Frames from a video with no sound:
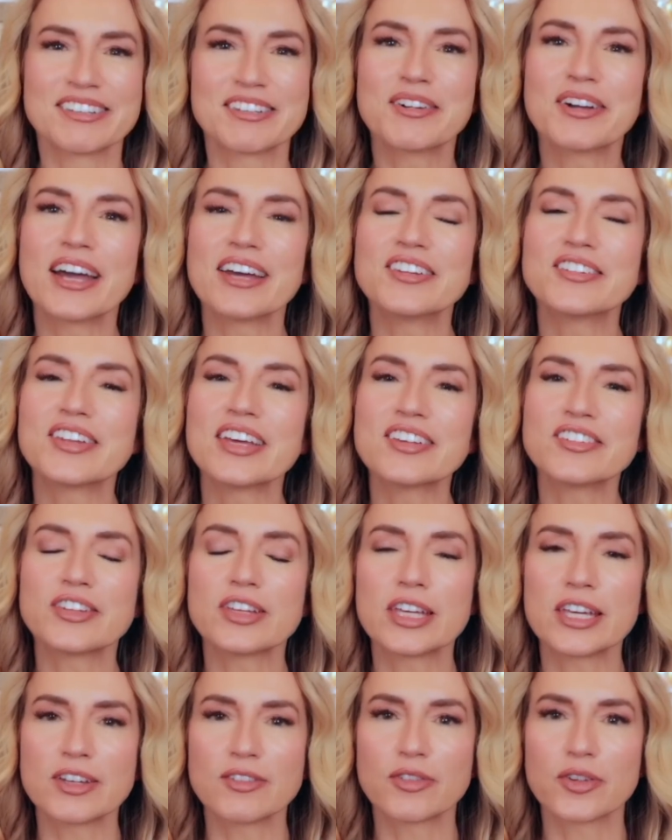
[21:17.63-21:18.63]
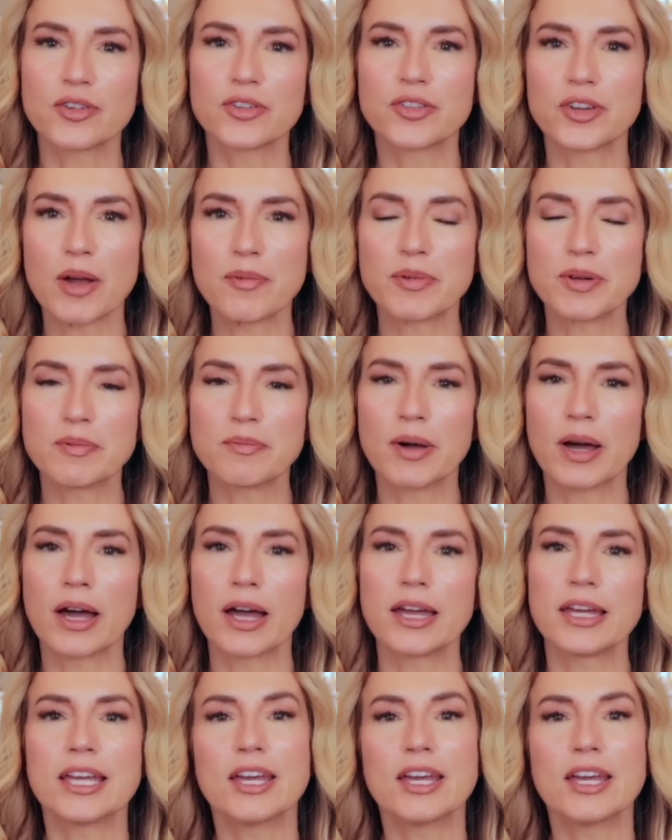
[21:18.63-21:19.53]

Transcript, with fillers: So guys, thanks again for stopping by.